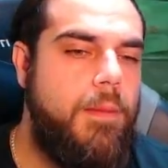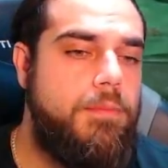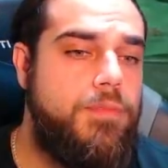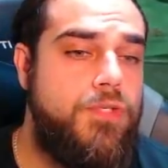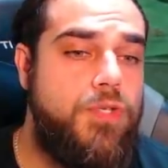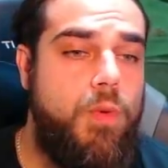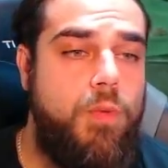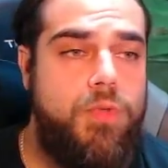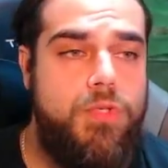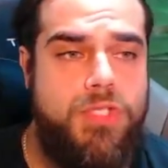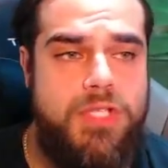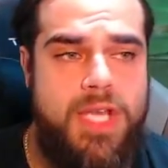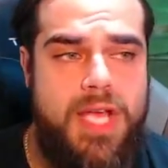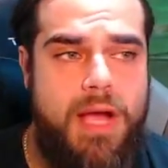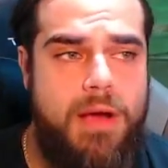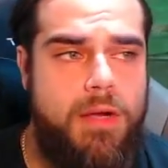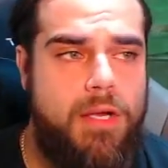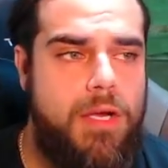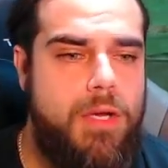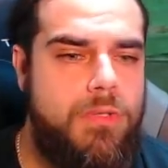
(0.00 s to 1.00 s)
So we'll see
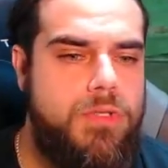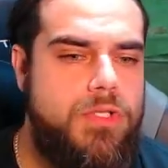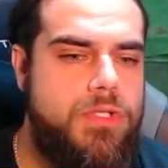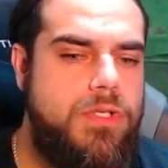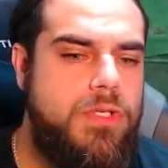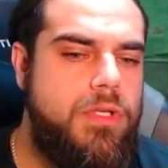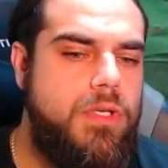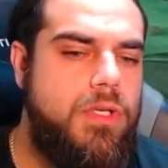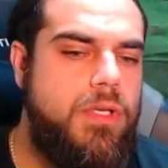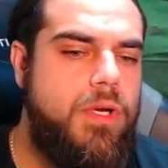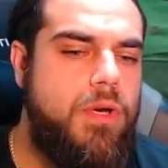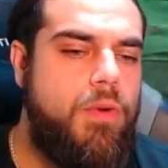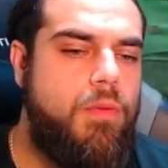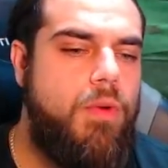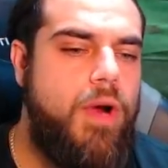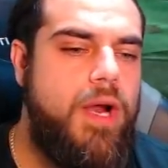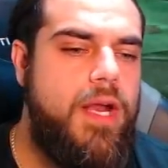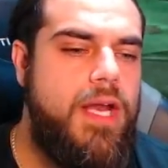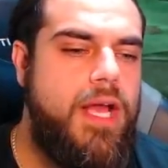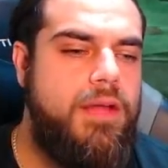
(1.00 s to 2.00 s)
how it goes.
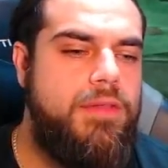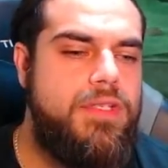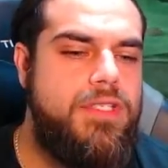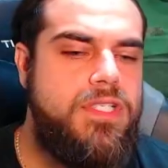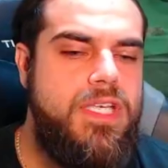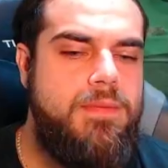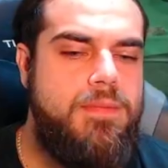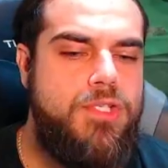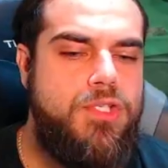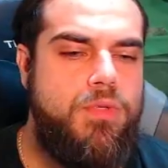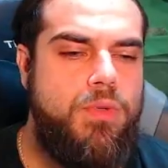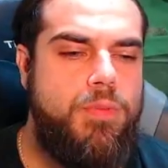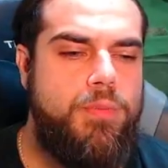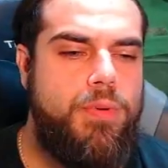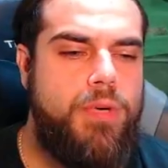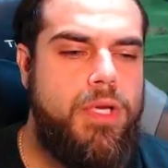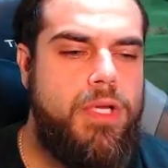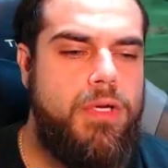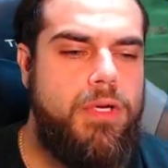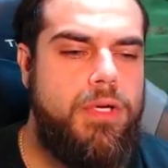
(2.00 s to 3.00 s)
Right now the team is doing
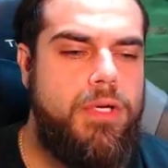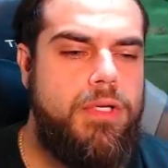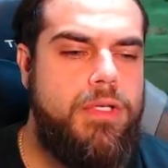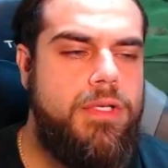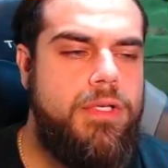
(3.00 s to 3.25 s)
pretty good.